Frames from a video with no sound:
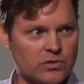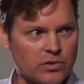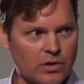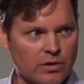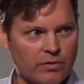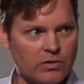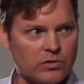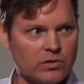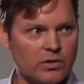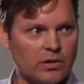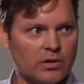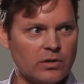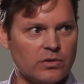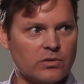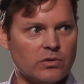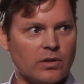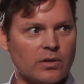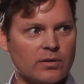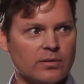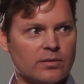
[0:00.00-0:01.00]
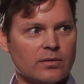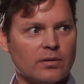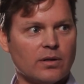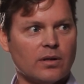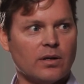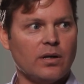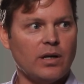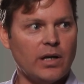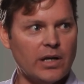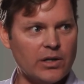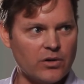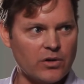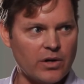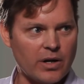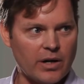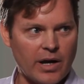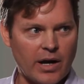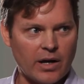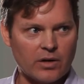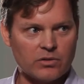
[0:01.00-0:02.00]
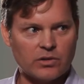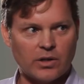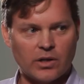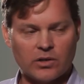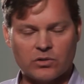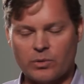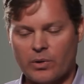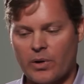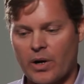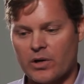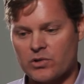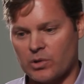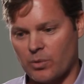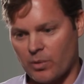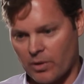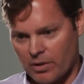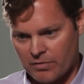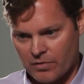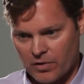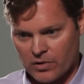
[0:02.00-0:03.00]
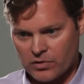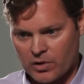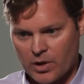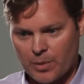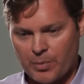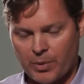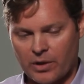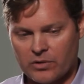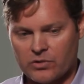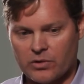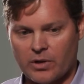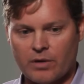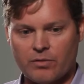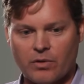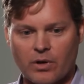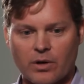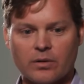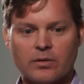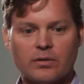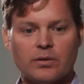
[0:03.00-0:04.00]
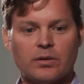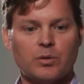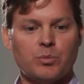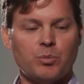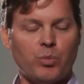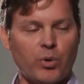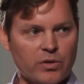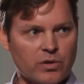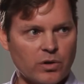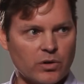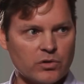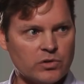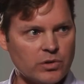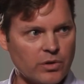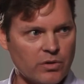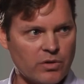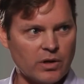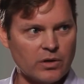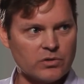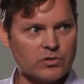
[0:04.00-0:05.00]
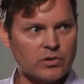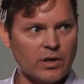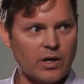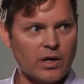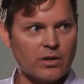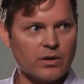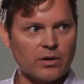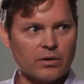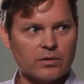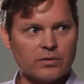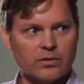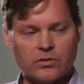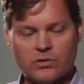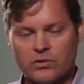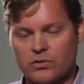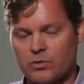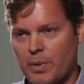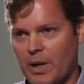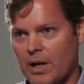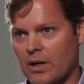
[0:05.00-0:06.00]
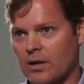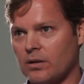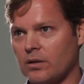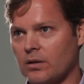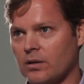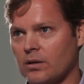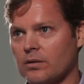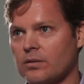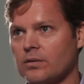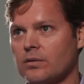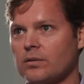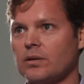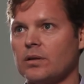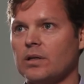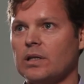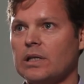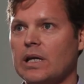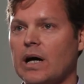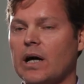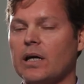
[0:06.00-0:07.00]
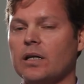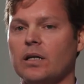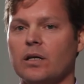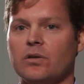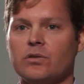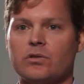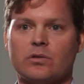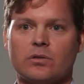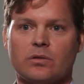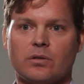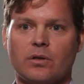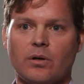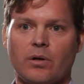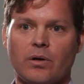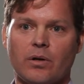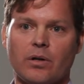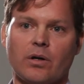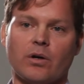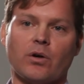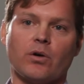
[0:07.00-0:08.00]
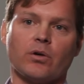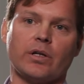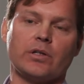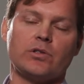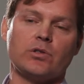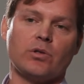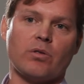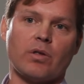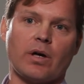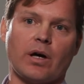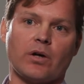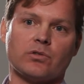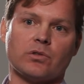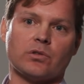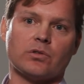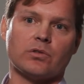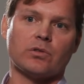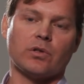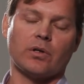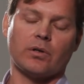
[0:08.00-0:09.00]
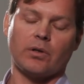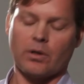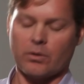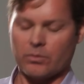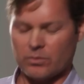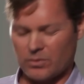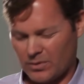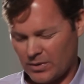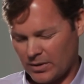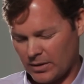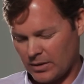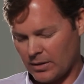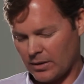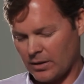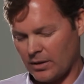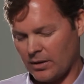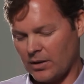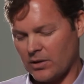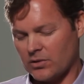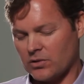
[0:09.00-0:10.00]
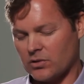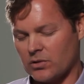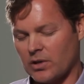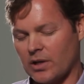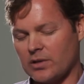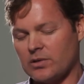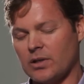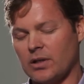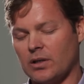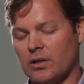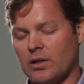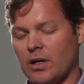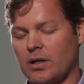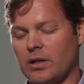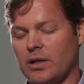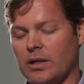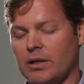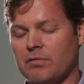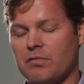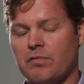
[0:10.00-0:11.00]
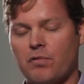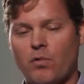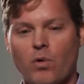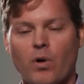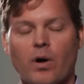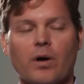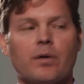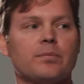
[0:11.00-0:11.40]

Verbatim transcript: services and internet access. We were actually one of the first companies that ever put those two things together. This was back in the 90s or the early 2000s, or no, this is 1994.